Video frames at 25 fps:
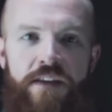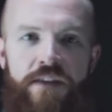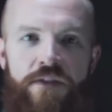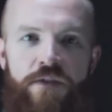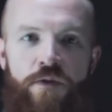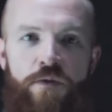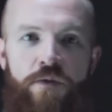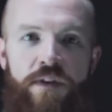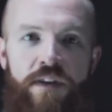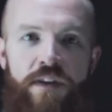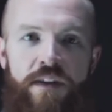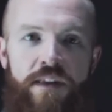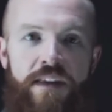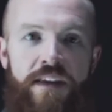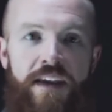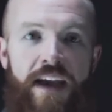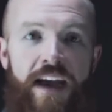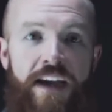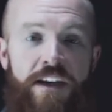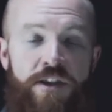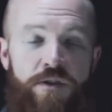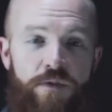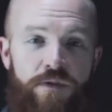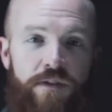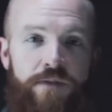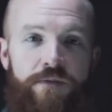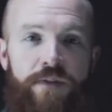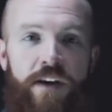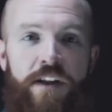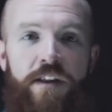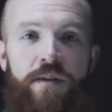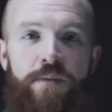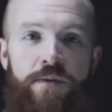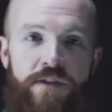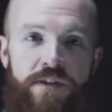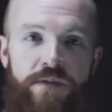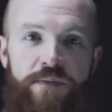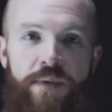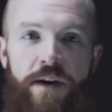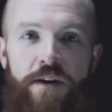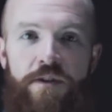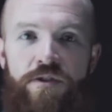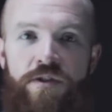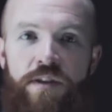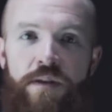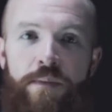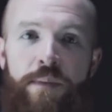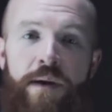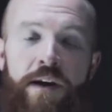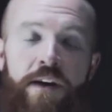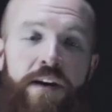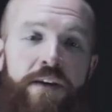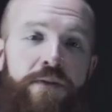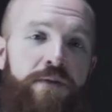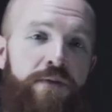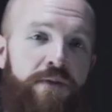so the actual developers of PowerShell Empire